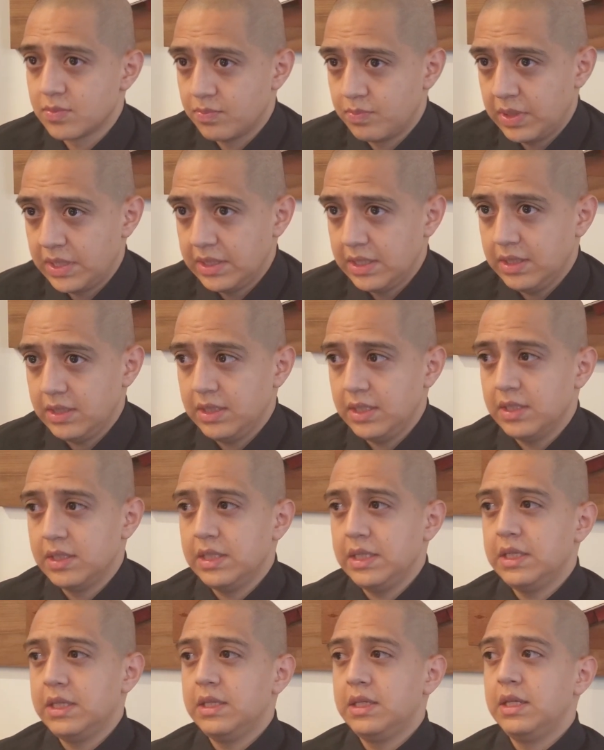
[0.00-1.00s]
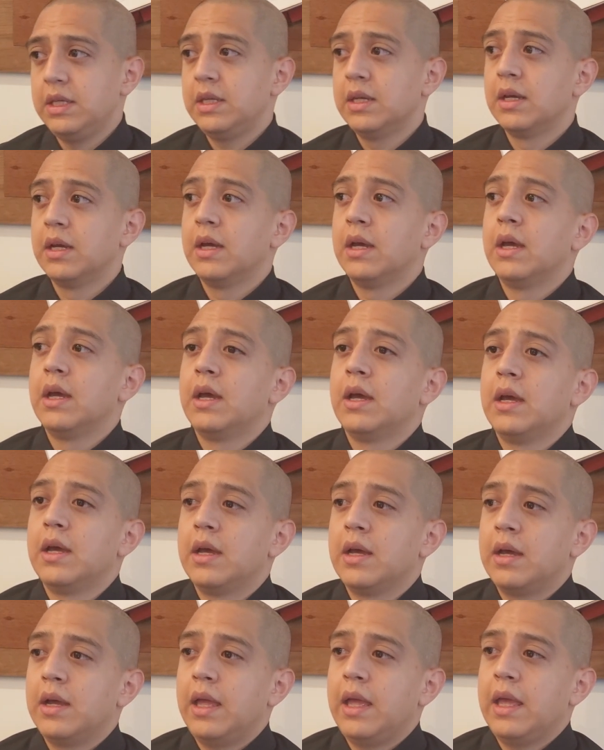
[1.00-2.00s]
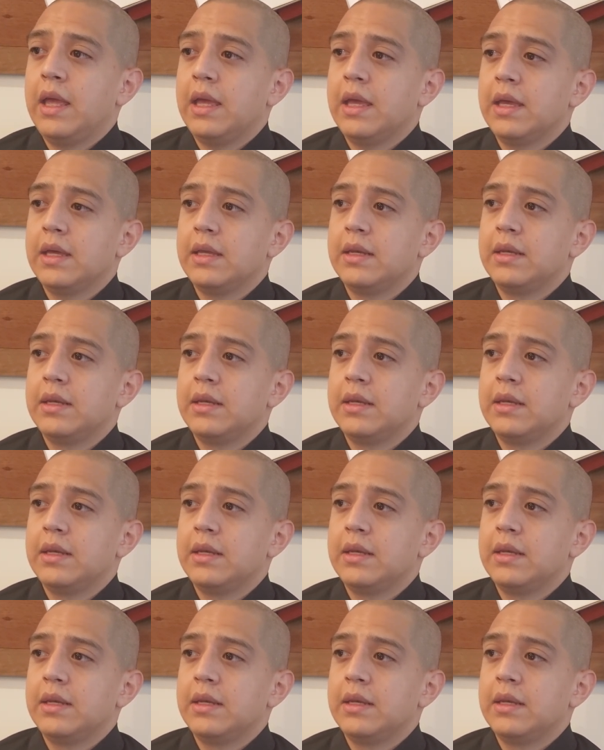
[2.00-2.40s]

PDD and DDD, and